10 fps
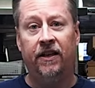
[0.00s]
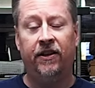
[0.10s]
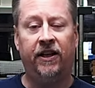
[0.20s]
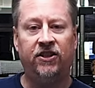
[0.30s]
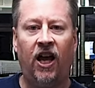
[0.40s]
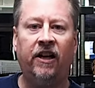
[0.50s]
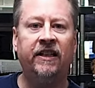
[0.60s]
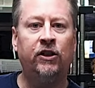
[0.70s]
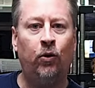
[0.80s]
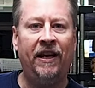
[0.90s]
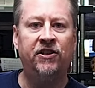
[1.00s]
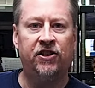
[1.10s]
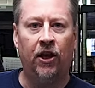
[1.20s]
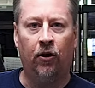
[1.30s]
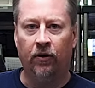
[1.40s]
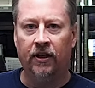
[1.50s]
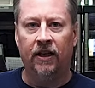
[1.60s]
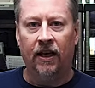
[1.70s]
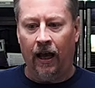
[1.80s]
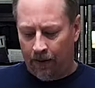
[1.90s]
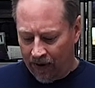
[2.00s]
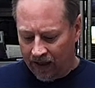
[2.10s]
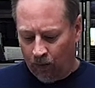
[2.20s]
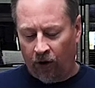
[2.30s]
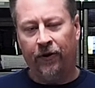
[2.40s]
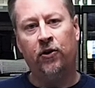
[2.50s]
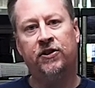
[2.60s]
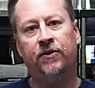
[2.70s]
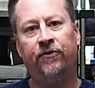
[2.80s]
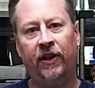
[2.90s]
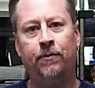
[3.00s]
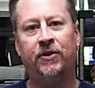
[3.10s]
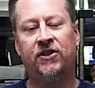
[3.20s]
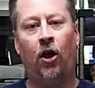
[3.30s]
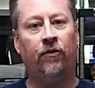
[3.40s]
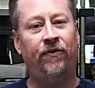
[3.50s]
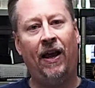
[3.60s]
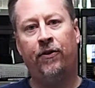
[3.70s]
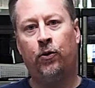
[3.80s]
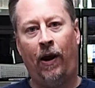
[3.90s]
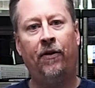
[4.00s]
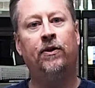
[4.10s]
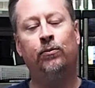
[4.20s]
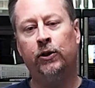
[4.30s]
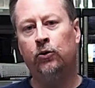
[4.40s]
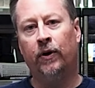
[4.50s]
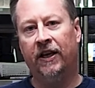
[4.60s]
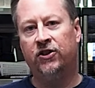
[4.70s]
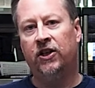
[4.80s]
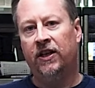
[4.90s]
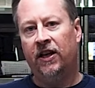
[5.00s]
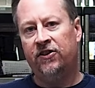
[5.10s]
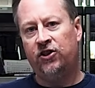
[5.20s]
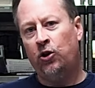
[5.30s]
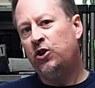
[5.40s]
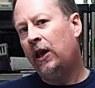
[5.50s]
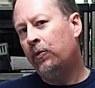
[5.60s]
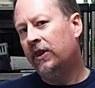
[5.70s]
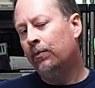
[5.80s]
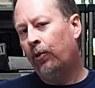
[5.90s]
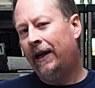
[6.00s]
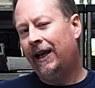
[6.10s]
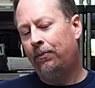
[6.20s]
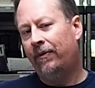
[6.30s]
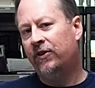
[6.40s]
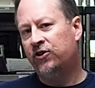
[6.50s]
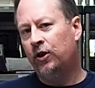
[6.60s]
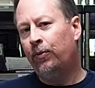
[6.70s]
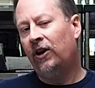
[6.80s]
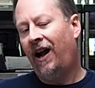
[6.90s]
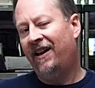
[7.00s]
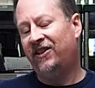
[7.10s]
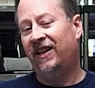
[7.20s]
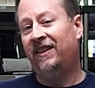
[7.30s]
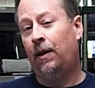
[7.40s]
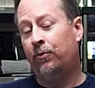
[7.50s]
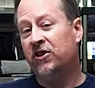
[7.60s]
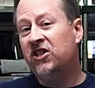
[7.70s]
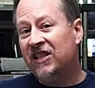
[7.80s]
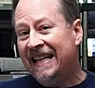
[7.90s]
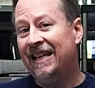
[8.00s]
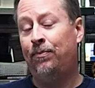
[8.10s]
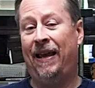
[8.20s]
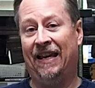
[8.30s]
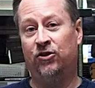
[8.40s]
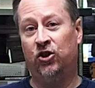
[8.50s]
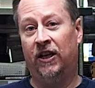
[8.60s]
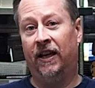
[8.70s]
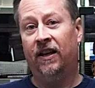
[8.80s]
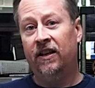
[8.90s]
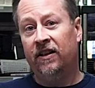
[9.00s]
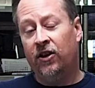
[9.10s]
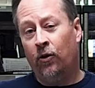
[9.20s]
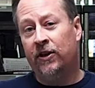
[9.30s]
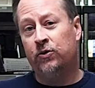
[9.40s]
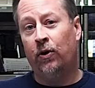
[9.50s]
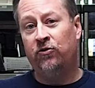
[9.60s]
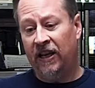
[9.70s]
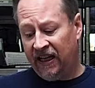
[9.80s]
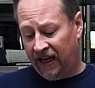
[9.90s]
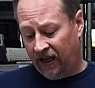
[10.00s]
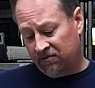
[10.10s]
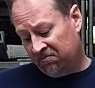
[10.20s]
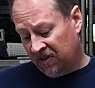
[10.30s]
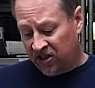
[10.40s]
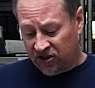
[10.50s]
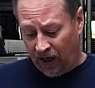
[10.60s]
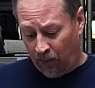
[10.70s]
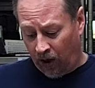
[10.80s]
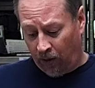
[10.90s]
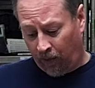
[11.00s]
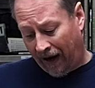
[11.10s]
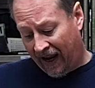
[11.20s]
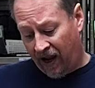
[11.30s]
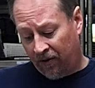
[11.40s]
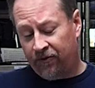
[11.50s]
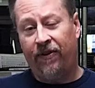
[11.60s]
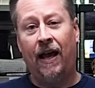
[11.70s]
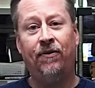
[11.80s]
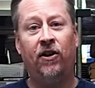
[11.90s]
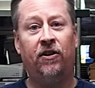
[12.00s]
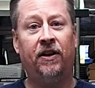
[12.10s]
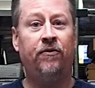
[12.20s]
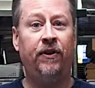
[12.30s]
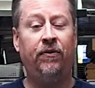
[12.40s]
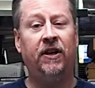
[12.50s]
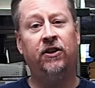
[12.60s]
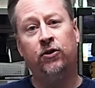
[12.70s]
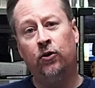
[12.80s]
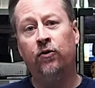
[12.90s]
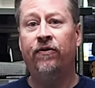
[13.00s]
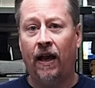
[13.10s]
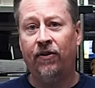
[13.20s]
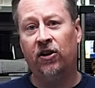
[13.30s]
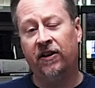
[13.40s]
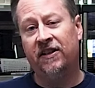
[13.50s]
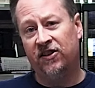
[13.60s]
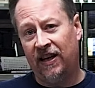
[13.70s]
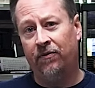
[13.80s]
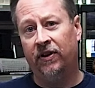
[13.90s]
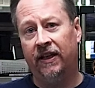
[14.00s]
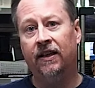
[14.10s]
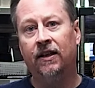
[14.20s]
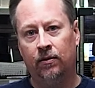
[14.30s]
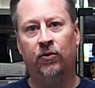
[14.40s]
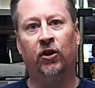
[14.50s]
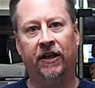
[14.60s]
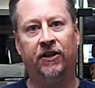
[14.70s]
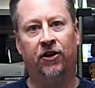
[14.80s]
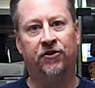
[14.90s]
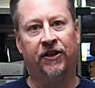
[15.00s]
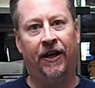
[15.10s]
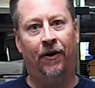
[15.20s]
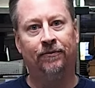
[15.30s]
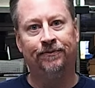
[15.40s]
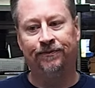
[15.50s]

the Catoctin Greenstone, a metamorphosed flood basalt found throughout the Blue Ridge associated with the breakup of the supercontinent that preceded Pangaea, known as Rodinia, somewhere around 550 to 570 million years ago.